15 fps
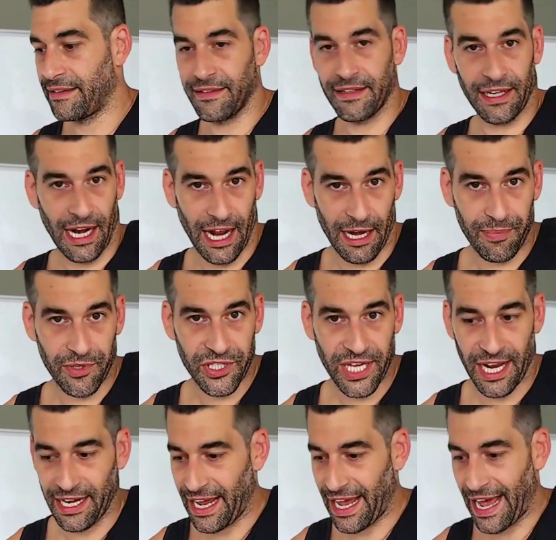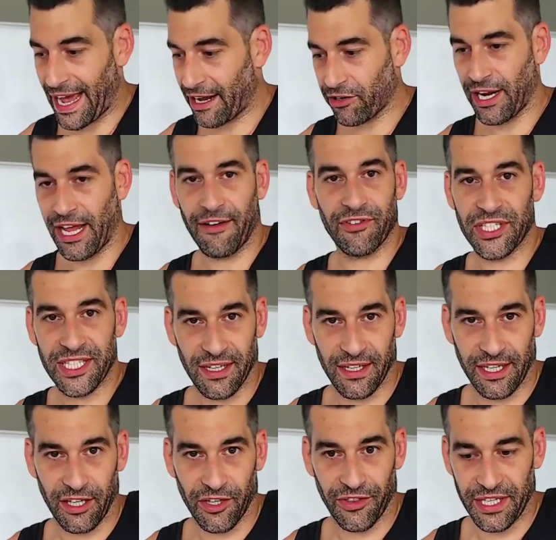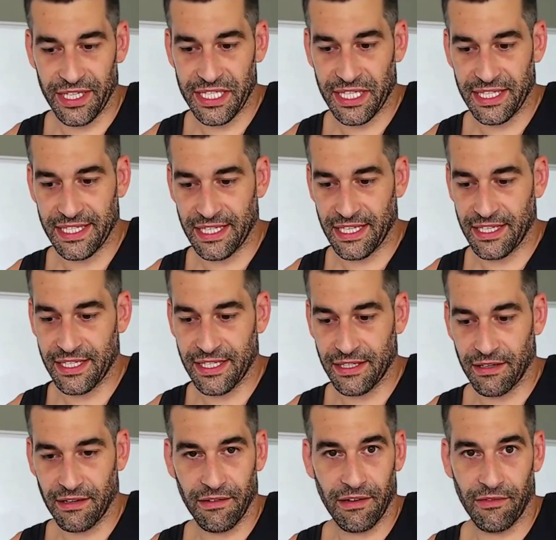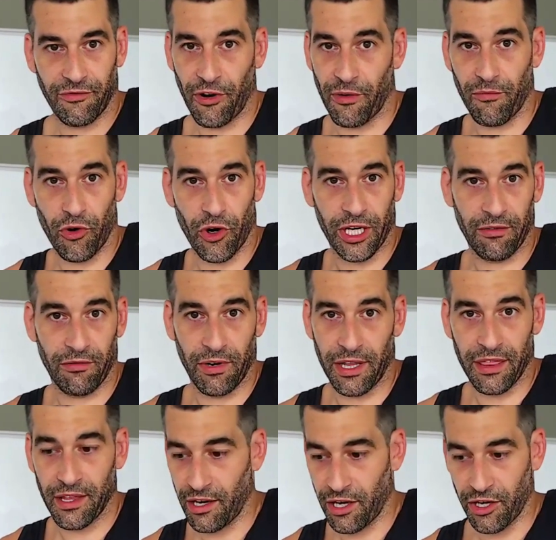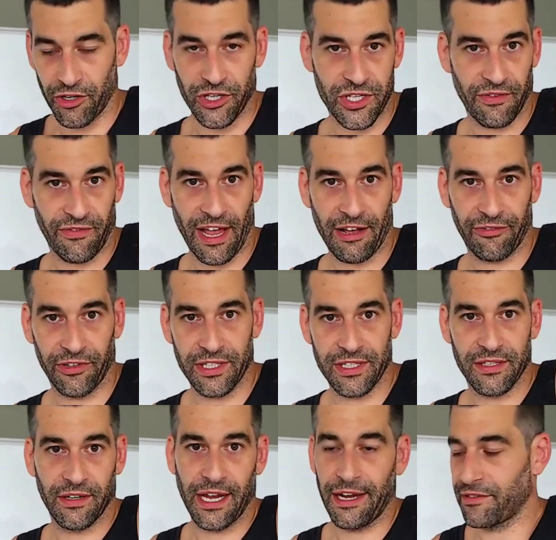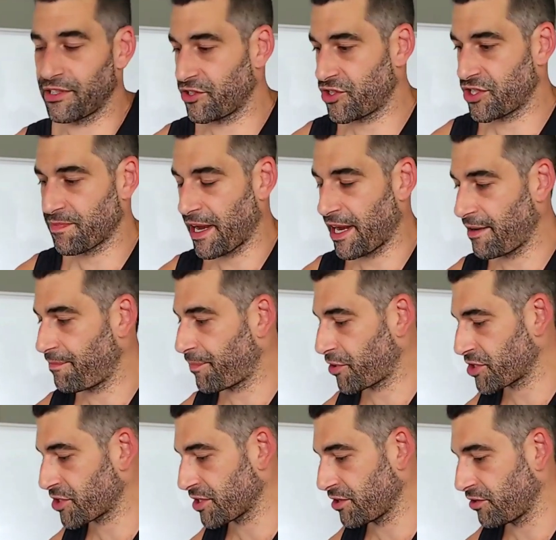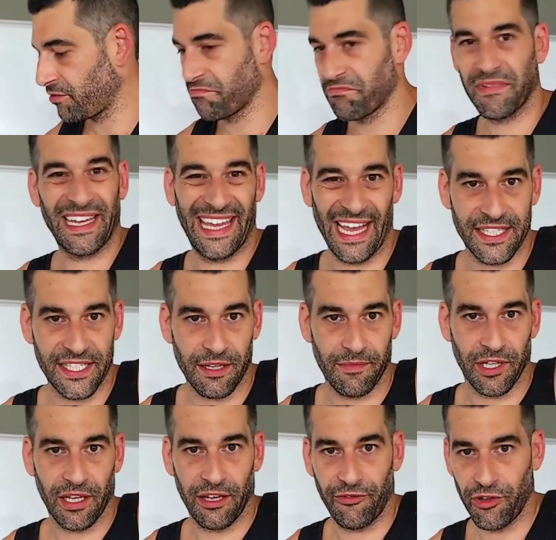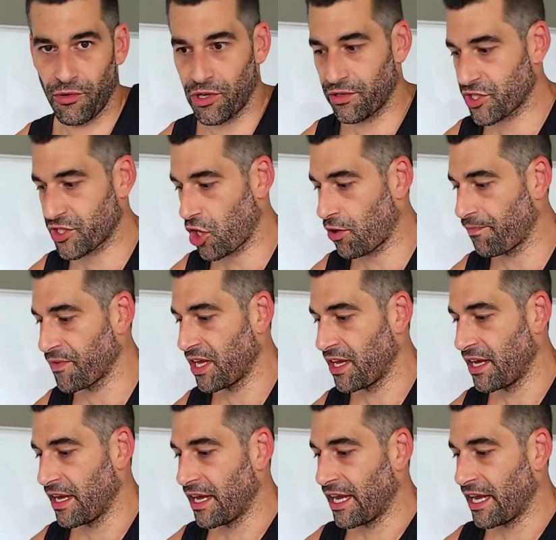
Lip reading: the 90%, I don't have a study on this. This is from working with hundreds of athletes, okay? It's just my personal guesstimate, if you want. So